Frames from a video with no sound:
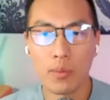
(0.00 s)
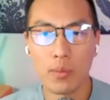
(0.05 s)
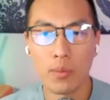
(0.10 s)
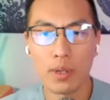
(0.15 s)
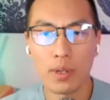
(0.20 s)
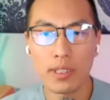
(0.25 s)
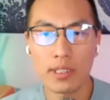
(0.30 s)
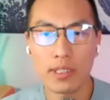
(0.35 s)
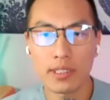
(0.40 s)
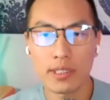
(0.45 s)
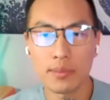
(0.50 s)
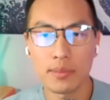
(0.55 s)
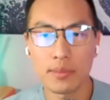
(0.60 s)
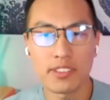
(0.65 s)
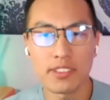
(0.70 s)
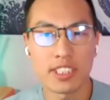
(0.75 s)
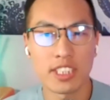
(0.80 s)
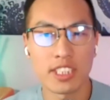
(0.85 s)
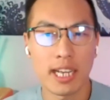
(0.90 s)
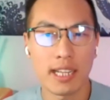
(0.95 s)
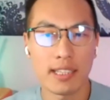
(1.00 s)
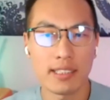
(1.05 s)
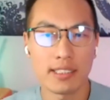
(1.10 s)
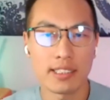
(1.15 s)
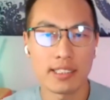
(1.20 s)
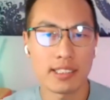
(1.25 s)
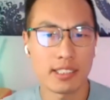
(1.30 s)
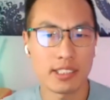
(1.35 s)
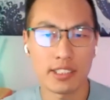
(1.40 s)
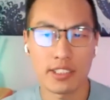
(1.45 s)
what are some of the
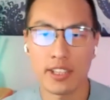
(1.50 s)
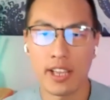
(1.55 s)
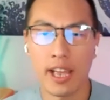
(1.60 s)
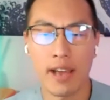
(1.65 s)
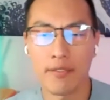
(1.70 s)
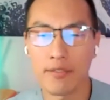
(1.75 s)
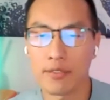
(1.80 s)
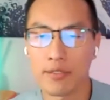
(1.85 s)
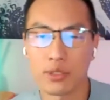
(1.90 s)
challenges that you have?